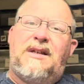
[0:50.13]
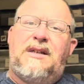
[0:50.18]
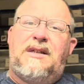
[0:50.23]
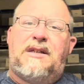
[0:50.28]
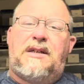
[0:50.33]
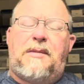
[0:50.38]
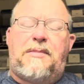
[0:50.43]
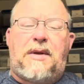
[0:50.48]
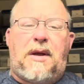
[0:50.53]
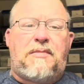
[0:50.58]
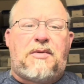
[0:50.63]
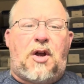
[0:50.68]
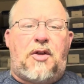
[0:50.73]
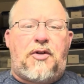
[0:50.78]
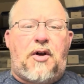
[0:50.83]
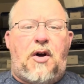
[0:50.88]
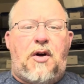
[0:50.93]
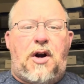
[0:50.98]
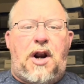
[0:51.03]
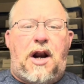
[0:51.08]
Sometimes I'll
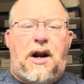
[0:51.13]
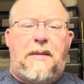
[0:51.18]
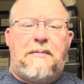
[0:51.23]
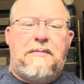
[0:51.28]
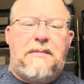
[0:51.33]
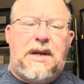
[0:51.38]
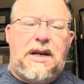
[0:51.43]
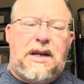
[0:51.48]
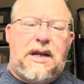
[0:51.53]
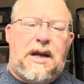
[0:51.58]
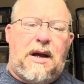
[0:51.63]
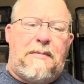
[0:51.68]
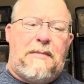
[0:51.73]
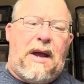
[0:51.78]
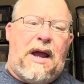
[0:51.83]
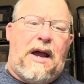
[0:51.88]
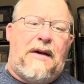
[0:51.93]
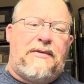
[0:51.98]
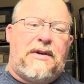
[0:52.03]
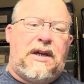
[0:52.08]
throw it on a medium
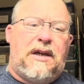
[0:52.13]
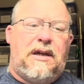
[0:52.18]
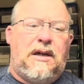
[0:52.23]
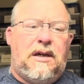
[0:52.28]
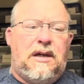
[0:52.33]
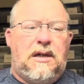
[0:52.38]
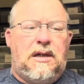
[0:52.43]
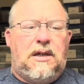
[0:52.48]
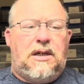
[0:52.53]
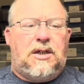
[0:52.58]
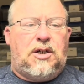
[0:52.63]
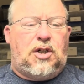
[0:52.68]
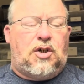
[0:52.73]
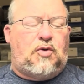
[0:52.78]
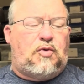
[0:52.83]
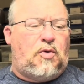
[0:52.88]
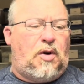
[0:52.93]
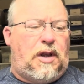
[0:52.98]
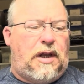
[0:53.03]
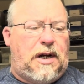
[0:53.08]
heavy. Just
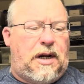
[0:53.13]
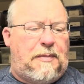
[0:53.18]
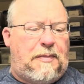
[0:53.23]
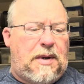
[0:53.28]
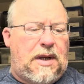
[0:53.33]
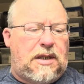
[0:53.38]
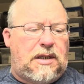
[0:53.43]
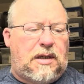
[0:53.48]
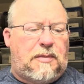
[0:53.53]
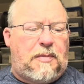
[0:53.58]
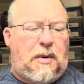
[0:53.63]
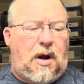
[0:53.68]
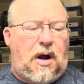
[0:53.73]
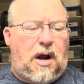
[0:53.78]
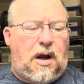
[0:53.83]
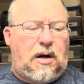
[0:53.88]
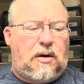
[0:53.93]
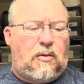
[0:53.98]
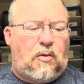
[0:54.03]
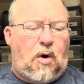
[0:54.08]
really depends
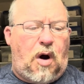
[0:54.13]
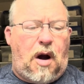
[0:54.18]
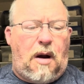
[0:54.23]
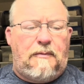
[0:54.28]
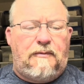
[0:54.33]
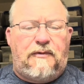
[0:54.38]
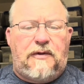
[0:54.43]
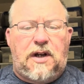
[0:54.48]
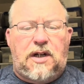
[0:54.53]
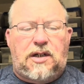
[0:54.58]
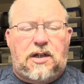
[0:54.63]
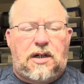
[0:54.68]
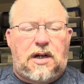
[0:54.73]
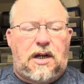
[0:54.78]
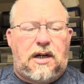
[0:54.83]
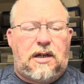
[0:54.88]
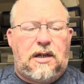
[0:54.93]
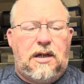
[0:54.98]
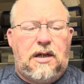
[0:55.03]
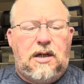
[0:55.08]
upon where I'm fishing
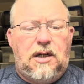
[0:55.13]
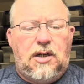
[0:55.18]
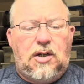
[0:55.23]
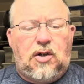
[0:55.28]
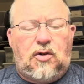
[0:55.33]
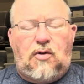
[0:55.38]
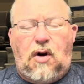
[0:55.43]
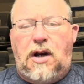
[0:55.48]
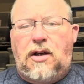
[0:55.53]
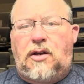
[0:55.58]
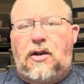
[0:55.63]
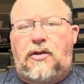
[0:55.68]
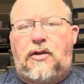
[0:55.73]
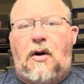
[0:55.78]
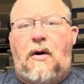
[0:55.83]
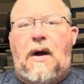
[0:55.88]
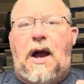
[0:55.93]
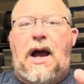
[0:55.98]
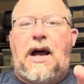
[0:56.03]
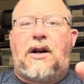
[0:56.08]
it. Great to
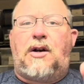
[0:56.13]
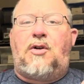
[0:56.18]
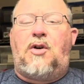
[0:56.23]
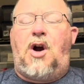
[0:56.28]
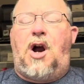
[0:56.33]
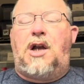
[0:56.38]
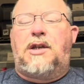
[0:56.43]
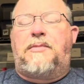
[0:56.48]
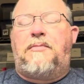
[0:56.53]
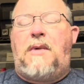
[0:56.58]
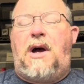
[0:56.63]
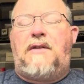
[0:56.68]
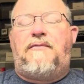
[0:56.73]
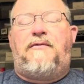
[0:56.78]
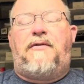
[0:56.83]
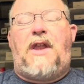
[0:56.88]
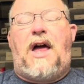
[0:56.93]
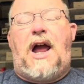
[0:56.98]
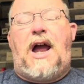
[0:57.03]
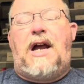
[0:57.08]
throw out across mud
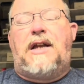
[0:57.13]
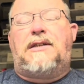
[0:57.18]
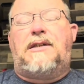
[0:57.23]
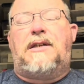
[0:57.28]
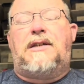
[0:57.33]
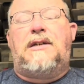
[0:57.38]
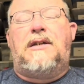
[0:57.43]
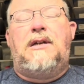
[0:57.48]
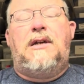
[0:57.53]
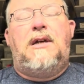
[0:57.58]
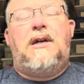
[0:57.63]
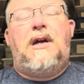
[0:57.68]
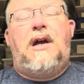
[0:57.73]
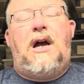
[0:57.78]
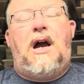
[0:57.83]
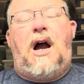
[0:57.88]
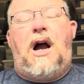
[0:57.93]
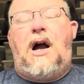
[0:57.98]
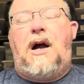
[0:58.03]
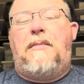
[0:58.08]
flats,
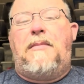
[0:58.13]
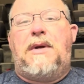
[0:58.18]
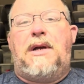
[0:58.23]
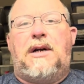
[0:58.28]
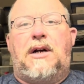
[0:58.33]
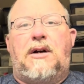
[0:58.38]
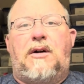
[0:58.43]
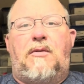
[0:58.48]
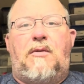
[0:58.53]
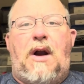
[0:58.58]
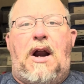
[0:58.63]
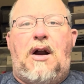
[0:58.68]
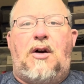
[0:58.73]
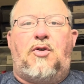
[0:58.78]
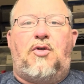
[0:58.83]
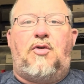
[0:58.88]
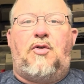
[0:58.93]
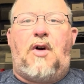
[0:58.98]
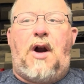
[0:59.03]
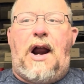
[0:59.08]
in and
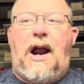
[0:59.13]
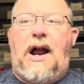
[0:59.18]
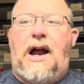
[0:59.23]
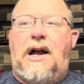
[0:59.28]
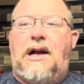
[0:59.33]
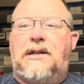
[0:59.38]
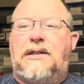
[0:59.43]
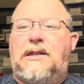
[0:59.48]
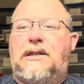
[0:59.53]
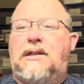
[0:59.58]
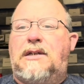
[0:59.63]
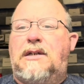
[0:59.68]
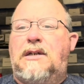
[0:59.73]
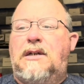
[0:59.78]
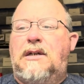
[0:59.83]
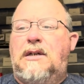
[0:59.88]
around grass.